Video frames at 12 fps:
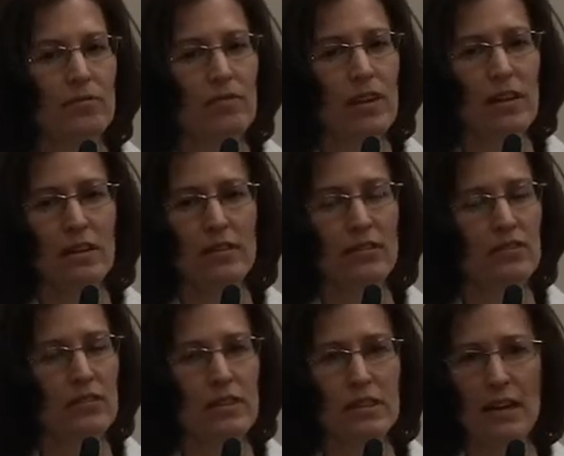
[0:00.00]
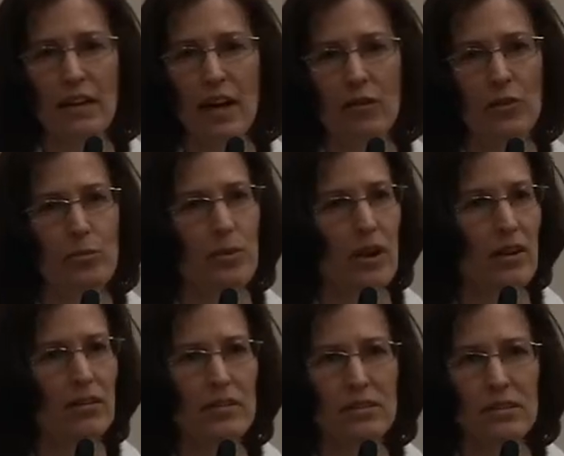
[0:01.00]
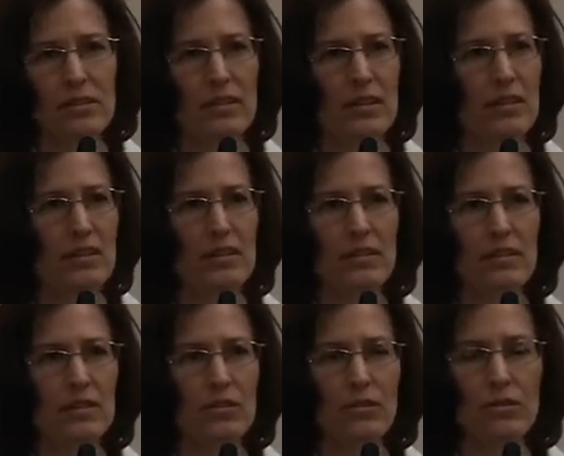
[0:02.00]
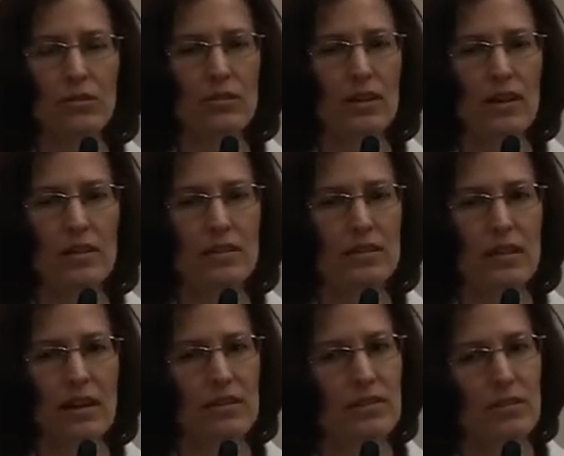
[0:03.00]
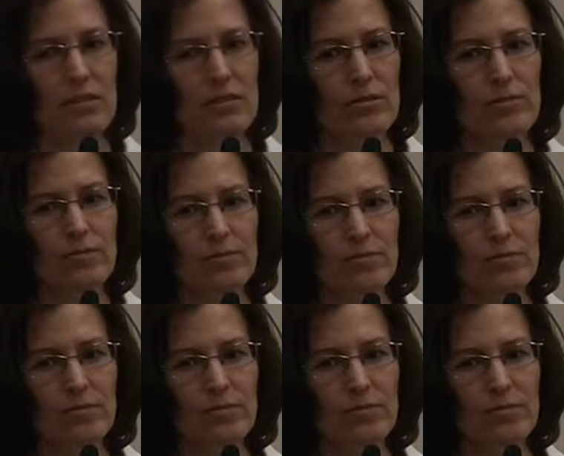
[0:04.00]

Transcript: They can decide to have their prayers in the school. They can decide to